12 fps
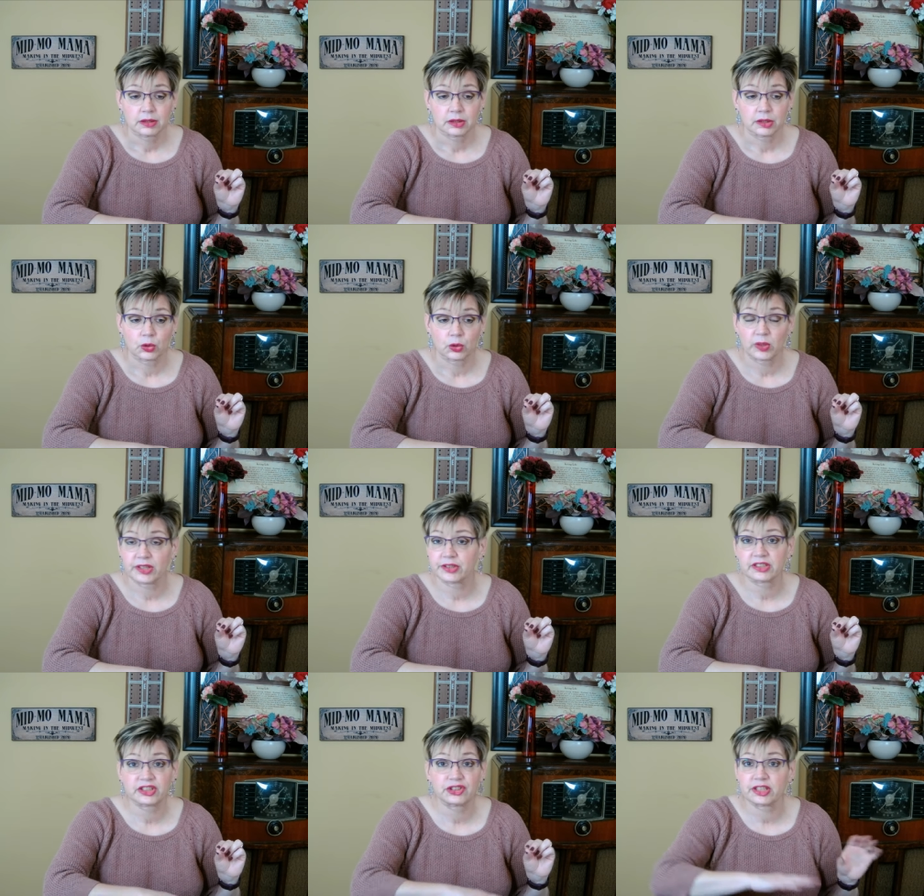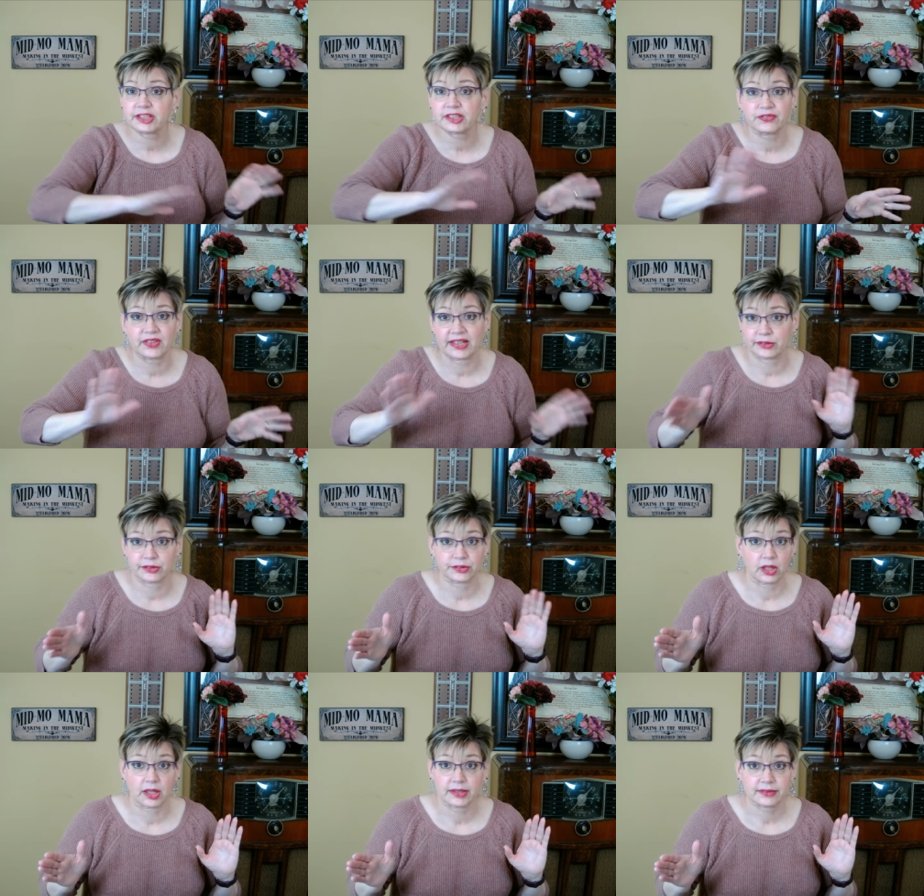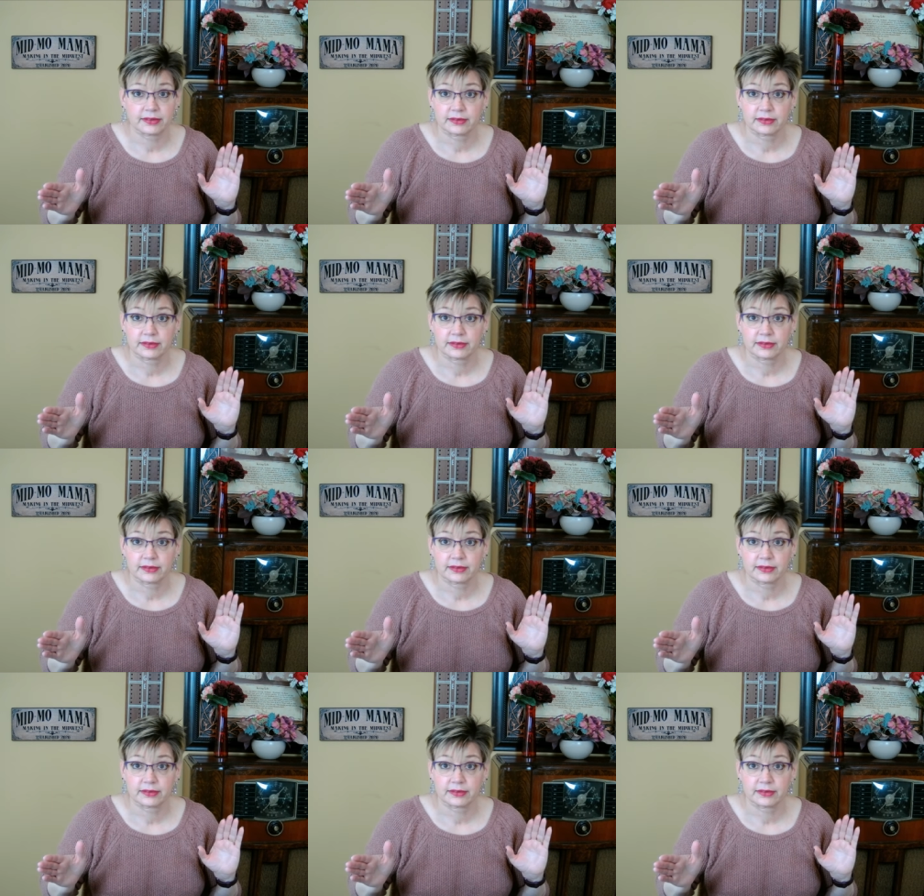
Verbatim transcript: You know, whether it's justified or not.